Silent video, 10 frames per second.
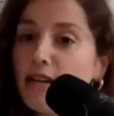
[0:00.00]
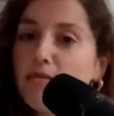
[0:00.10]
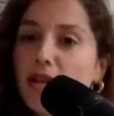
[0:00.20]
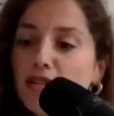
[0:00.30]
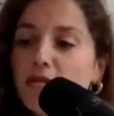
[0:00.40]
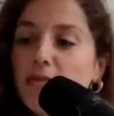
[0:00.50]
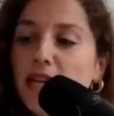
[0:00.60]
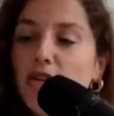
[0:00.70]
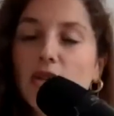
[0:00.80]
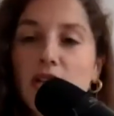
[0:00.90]
it doesn't
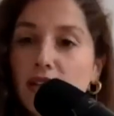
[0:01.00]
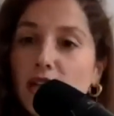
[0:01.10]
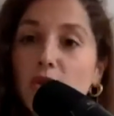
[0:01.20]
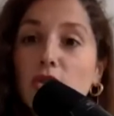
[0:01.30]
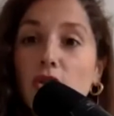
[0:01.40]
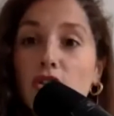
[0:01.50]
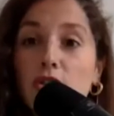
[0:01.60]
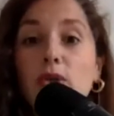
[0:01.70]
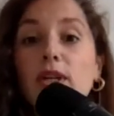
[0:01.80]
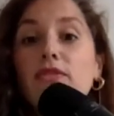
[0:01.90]
mean you're not a good
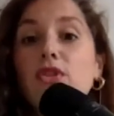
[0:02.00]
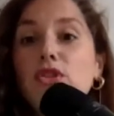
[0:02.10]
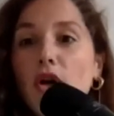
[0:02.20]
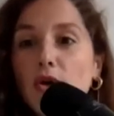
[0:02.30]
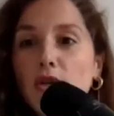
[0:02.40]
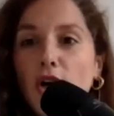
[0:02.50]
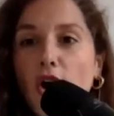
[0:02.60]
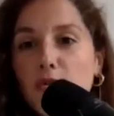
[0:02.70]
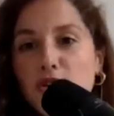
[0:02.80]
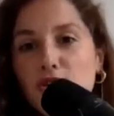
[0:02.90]
contributor if you don't
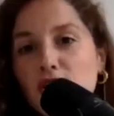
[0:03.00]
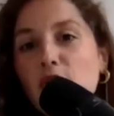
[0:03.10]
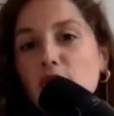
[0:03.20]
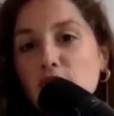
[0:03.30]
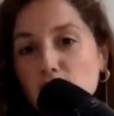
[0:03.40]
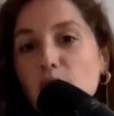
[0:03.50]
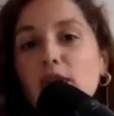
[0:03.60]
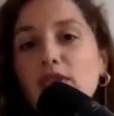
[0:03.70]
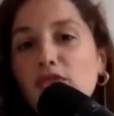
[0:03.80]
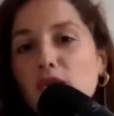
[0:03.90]
go, but you do
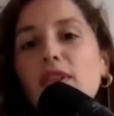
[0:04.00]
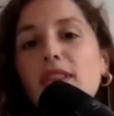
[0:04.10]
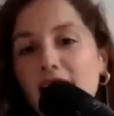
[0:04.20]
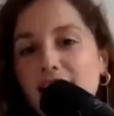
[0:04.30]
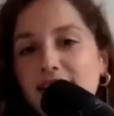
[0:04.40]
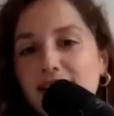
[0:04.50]
it for that.